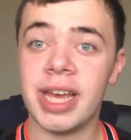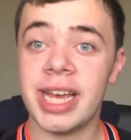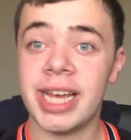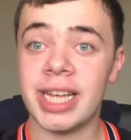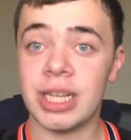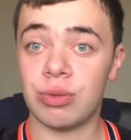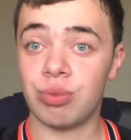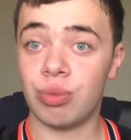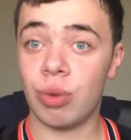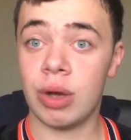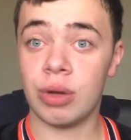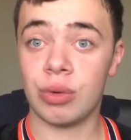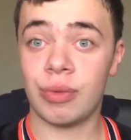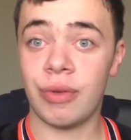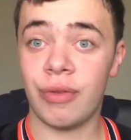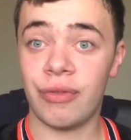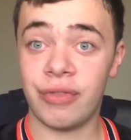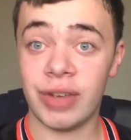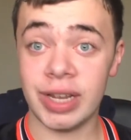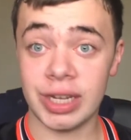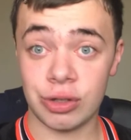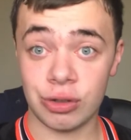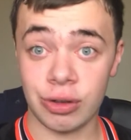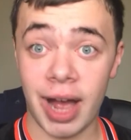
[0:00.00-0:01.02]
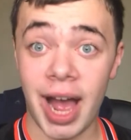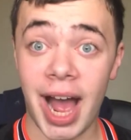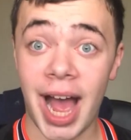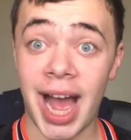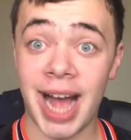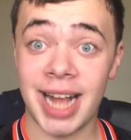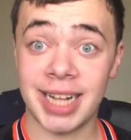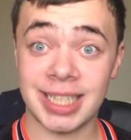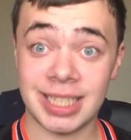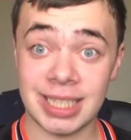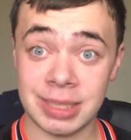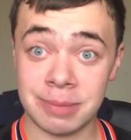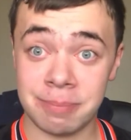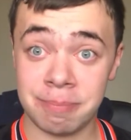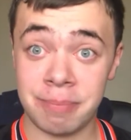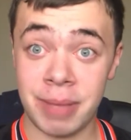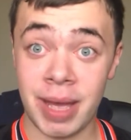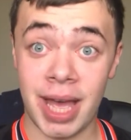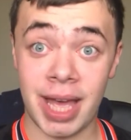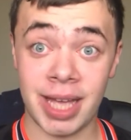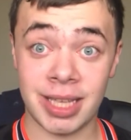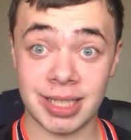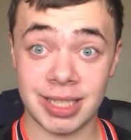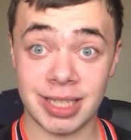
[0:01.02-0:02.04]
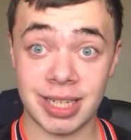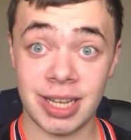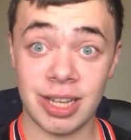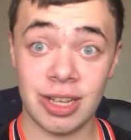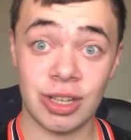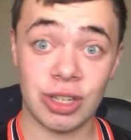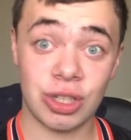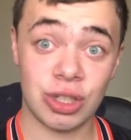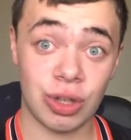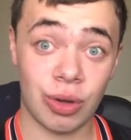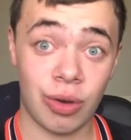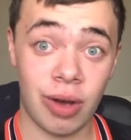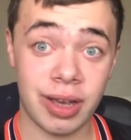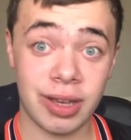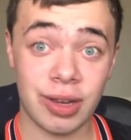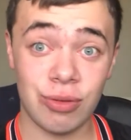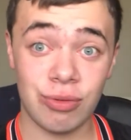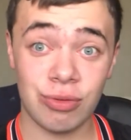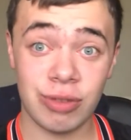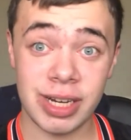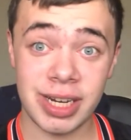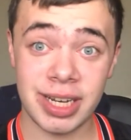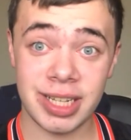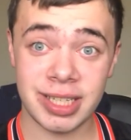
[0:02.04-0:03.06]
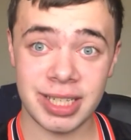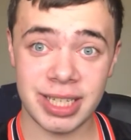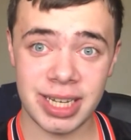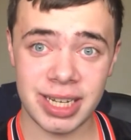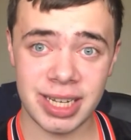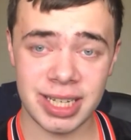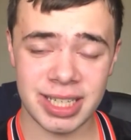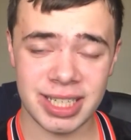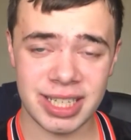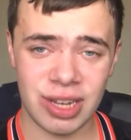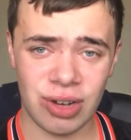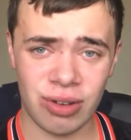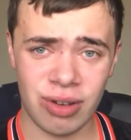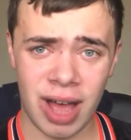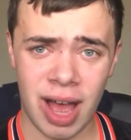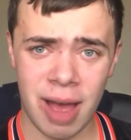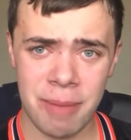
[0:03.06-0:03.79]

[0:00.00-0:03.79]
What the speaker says: He's worked with Vydra at his best, so I can really see this deal